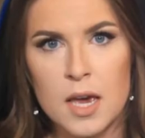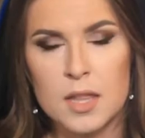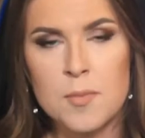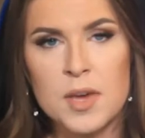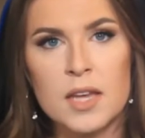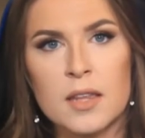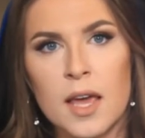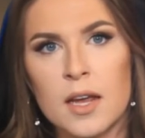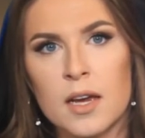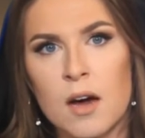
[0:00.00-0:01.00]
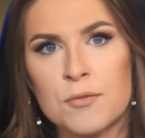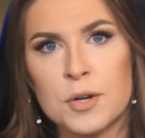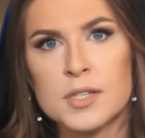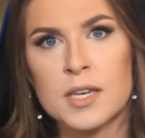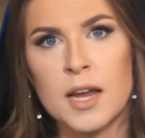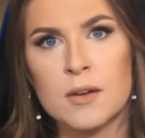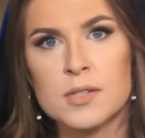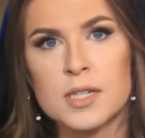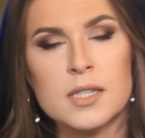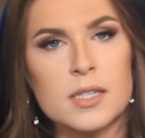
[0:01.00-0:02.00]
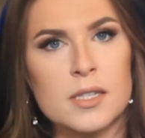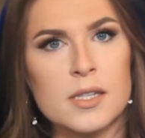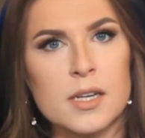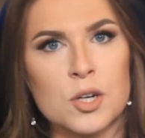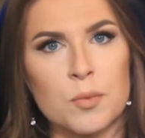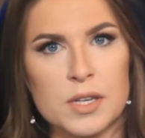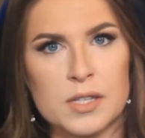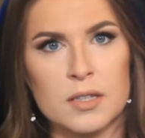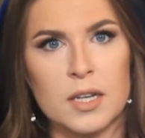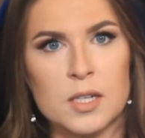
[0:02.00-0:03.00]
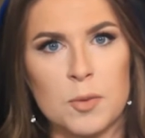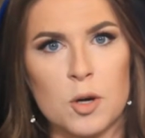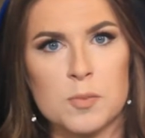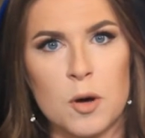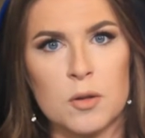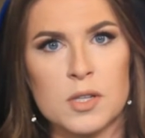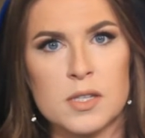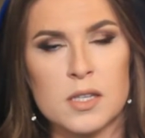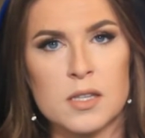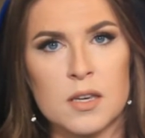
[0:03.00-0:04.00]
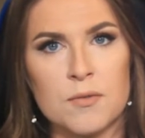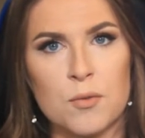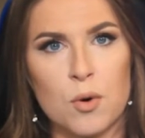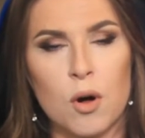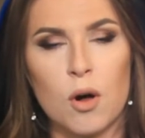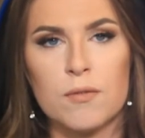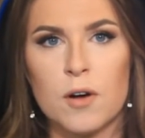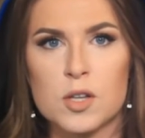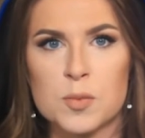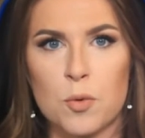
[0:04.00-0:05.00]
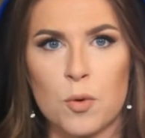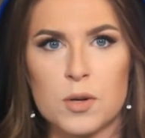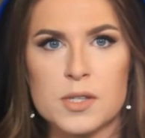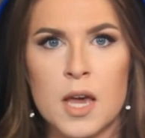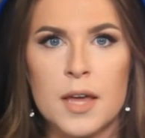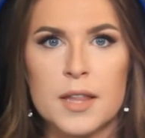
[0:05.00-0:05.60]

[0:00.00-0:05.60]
The Mid-Atlantic Conference announced its decision recently to postpone the season for all fall sports.